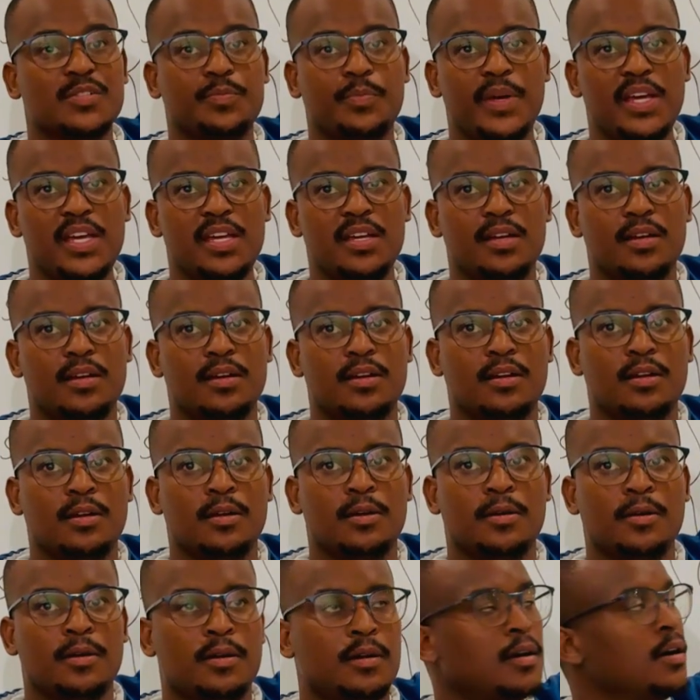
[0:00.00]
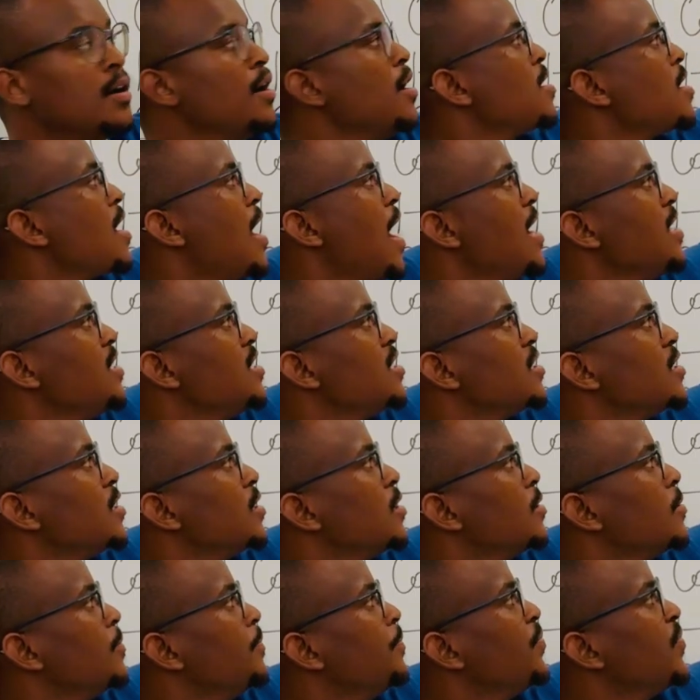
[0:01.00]
B, right?
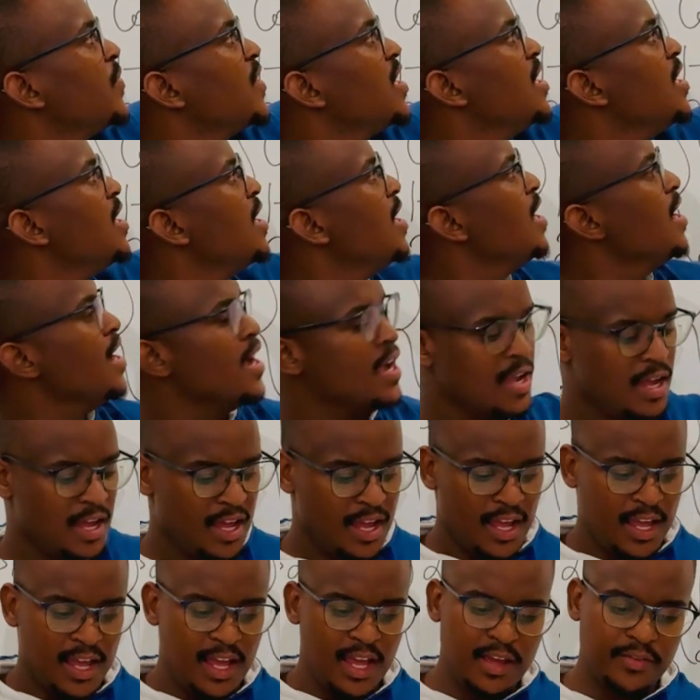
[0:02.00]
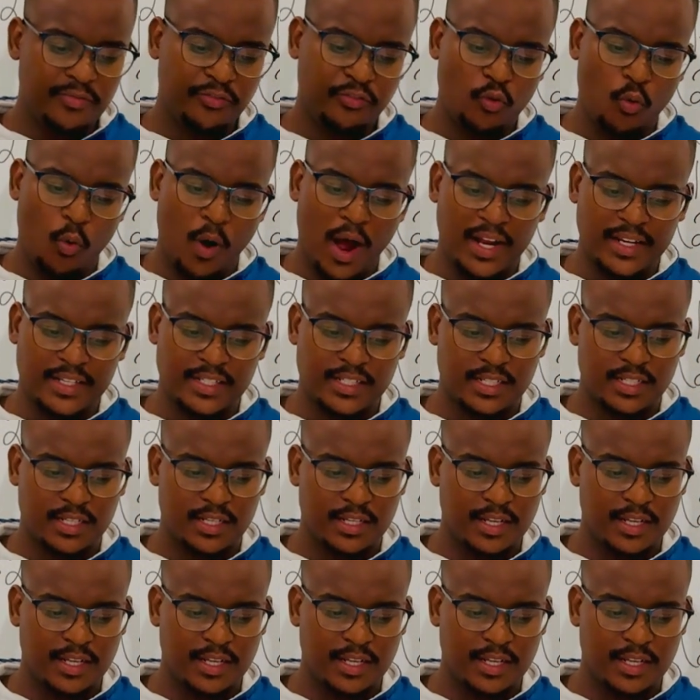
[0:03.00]
If what?